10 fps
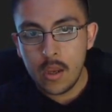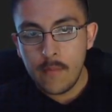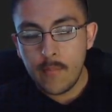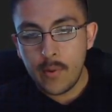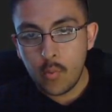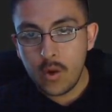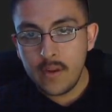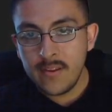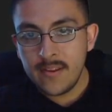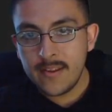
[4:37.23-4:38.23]
But one of
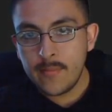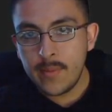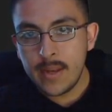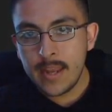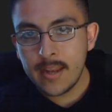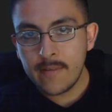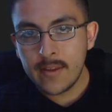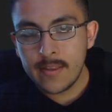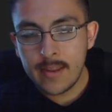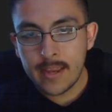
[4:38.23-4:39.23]
these has to be negative to get the
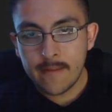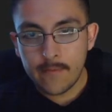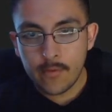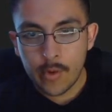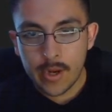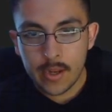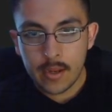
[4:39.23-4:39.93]
negative 3.